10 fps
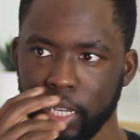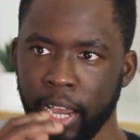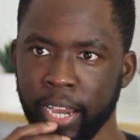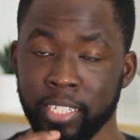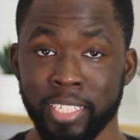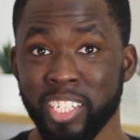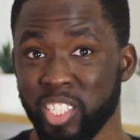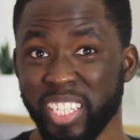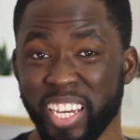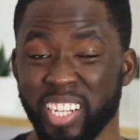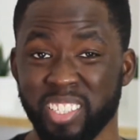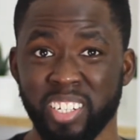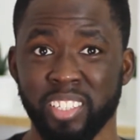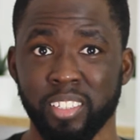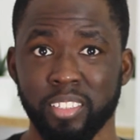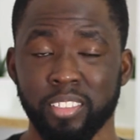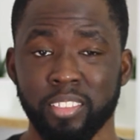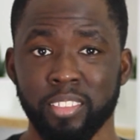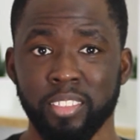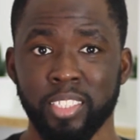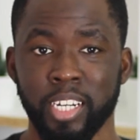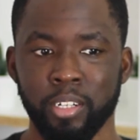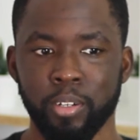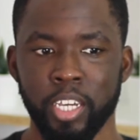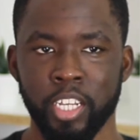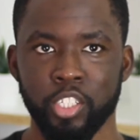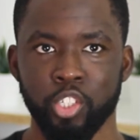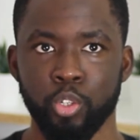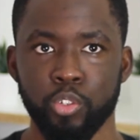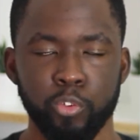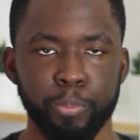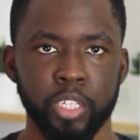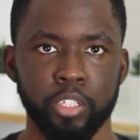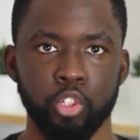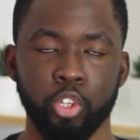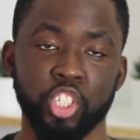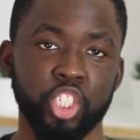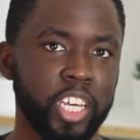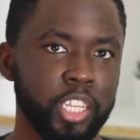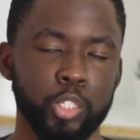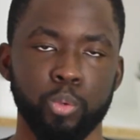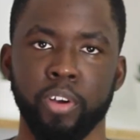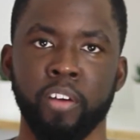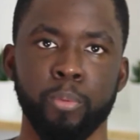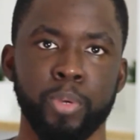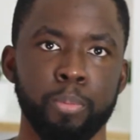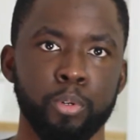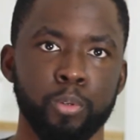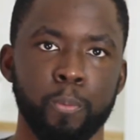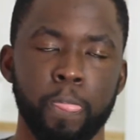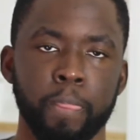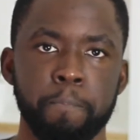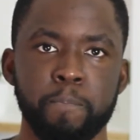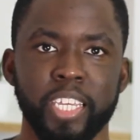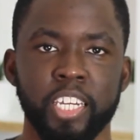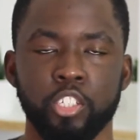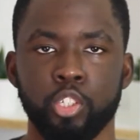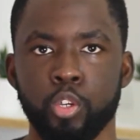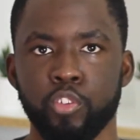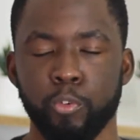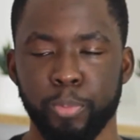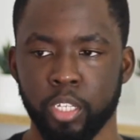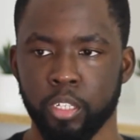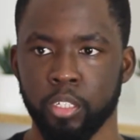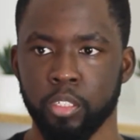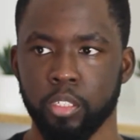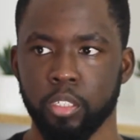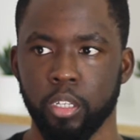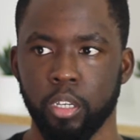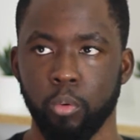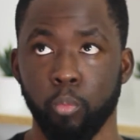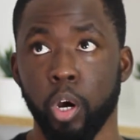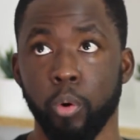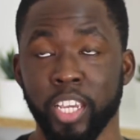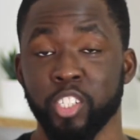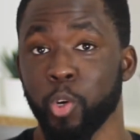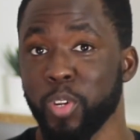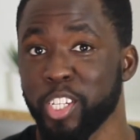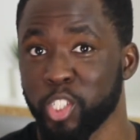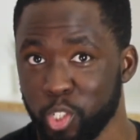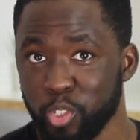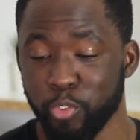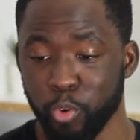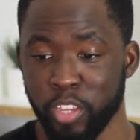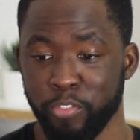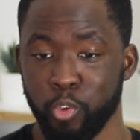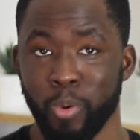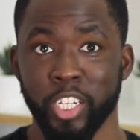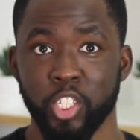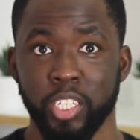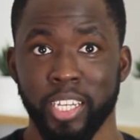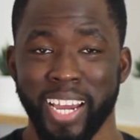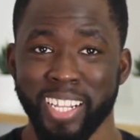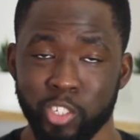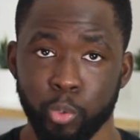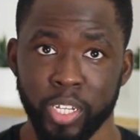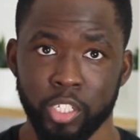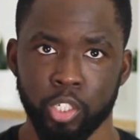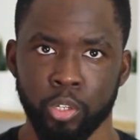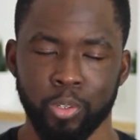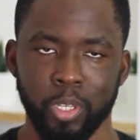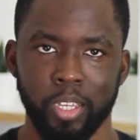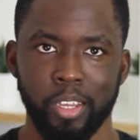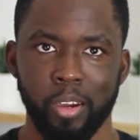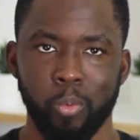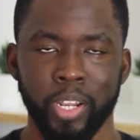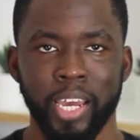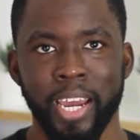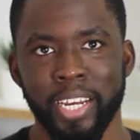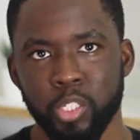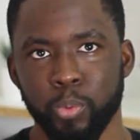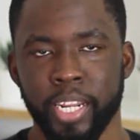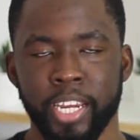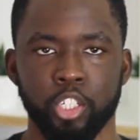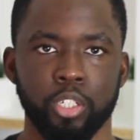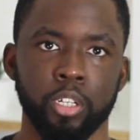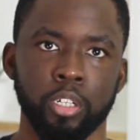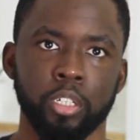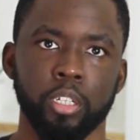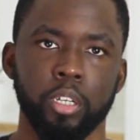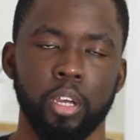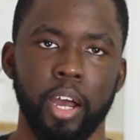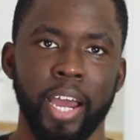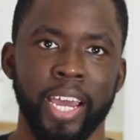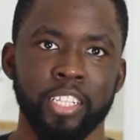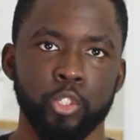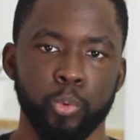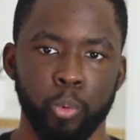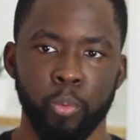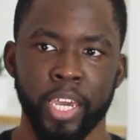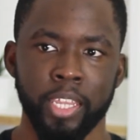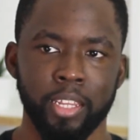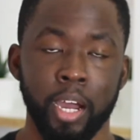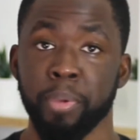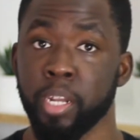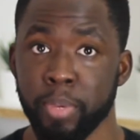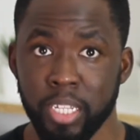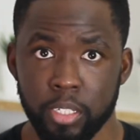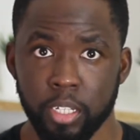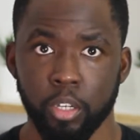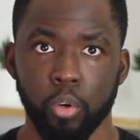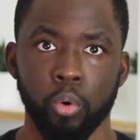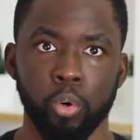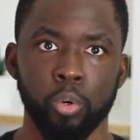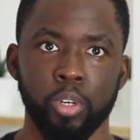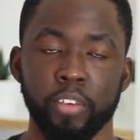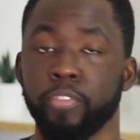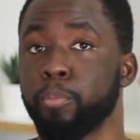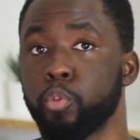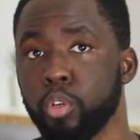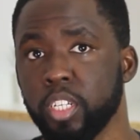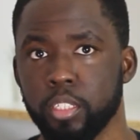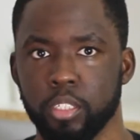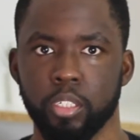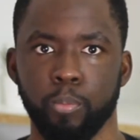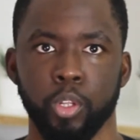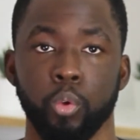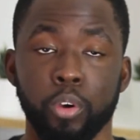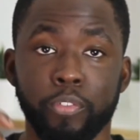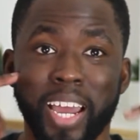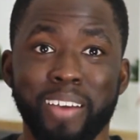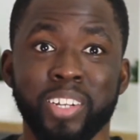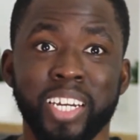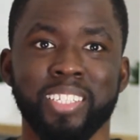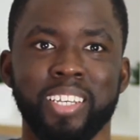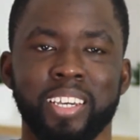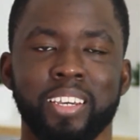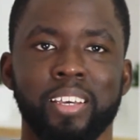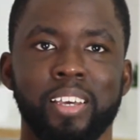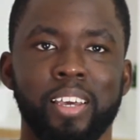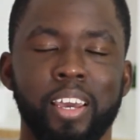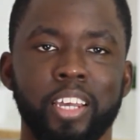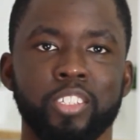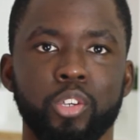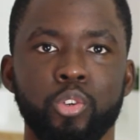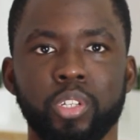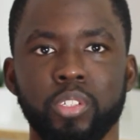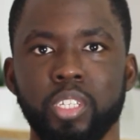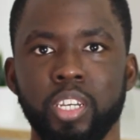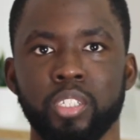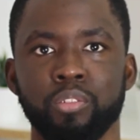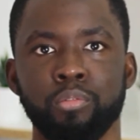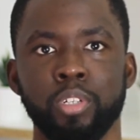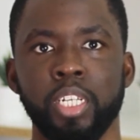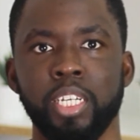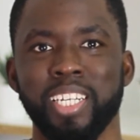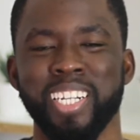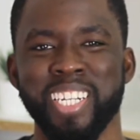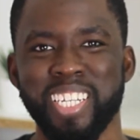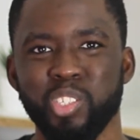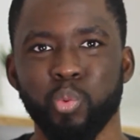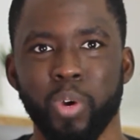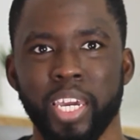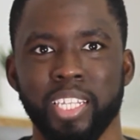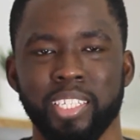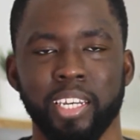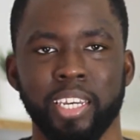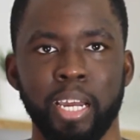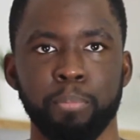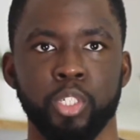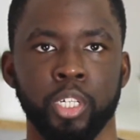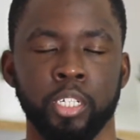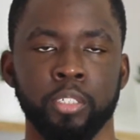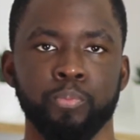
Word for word: and actually get it done. Now, it's useful because you can share this with other people. It's useful because, well, it's only as useful if you actually add to it. So when I add to an action log, I add to it when I'm in a meeting or if I'm talking to someone or if I have an idea. And so you can see it's a really neat way to capture